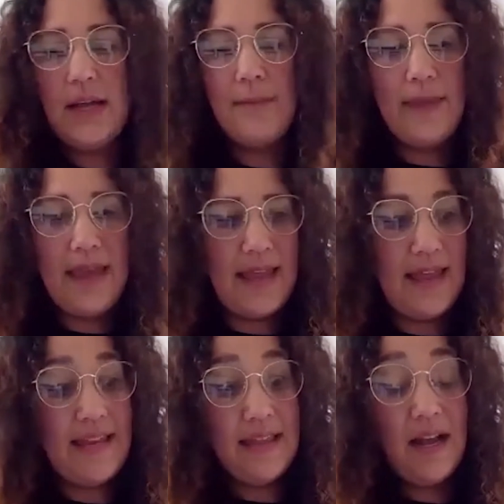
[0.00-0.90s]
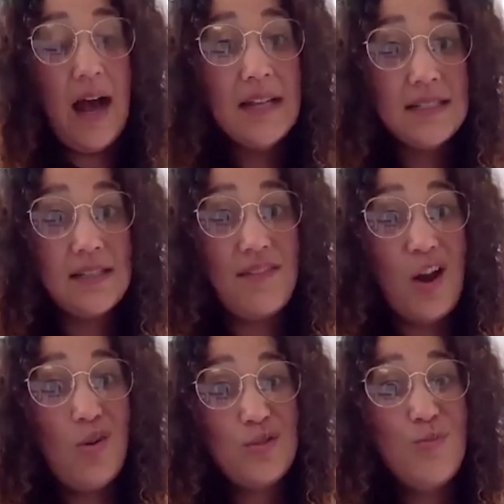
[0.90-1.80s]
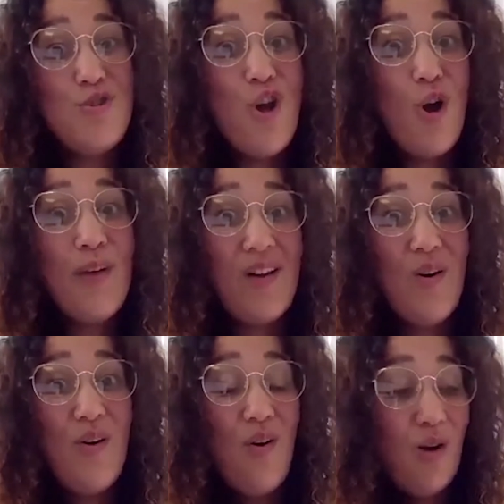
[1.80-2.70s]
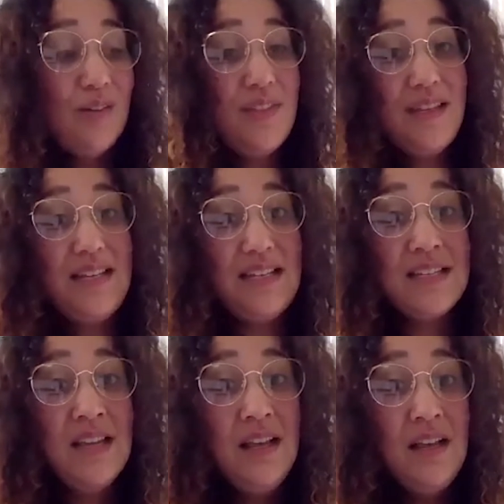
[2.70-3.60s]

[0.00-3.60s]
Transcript: And in the context of that, also knowing all of the needs,